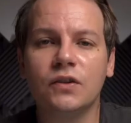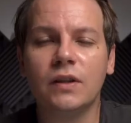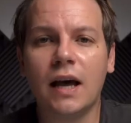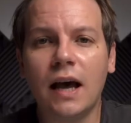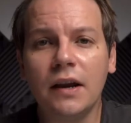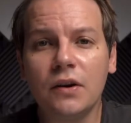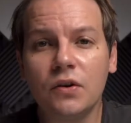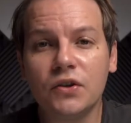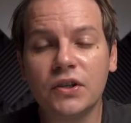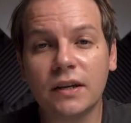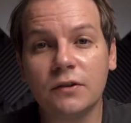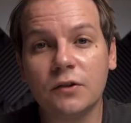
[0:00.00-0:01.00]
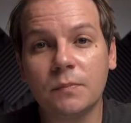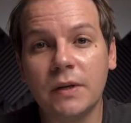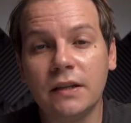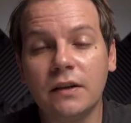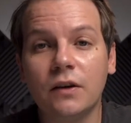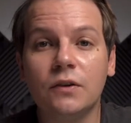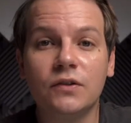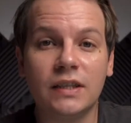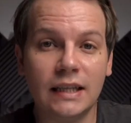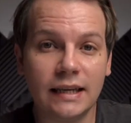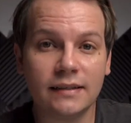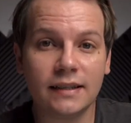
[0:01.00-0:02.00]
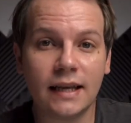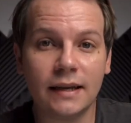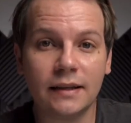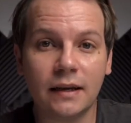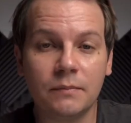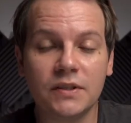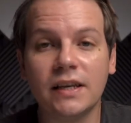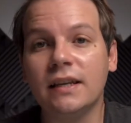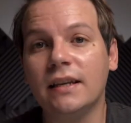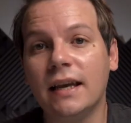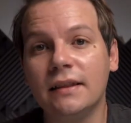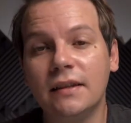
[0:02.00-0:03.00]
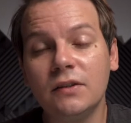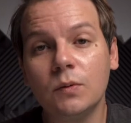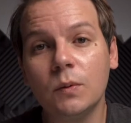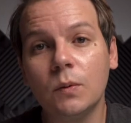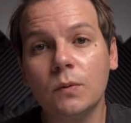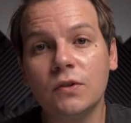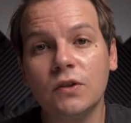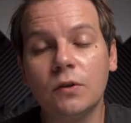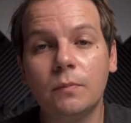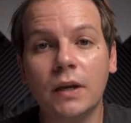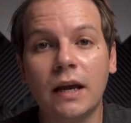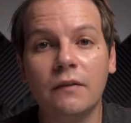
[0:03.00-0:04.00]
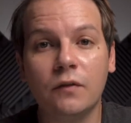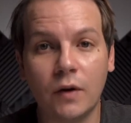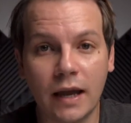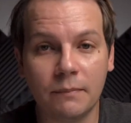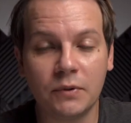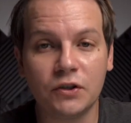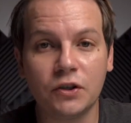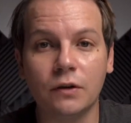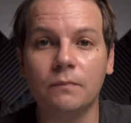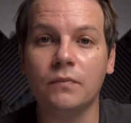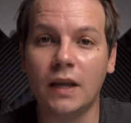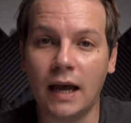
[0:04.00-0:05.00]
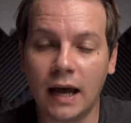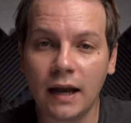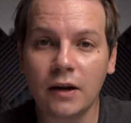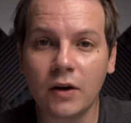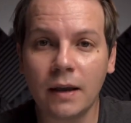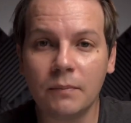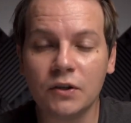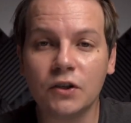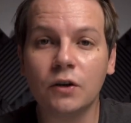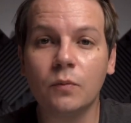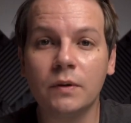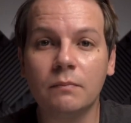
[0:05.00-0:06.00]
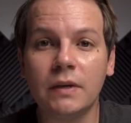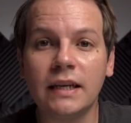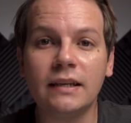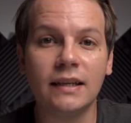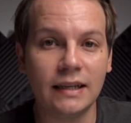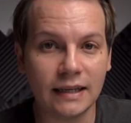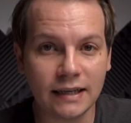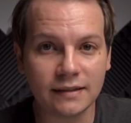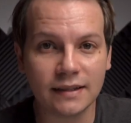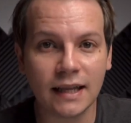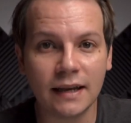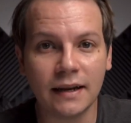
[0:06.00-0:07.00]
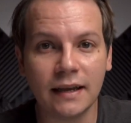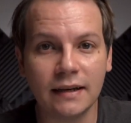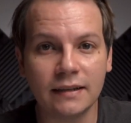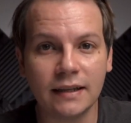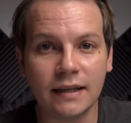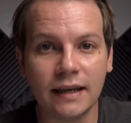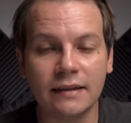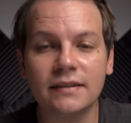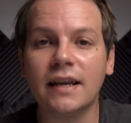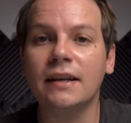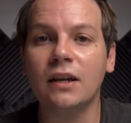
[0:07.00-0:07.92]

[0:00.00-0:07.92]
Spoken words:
the higher your shutter speed goes, less light comes in, and this would also apply for aperture. A higher aperture would mean less light hitting the lens, and a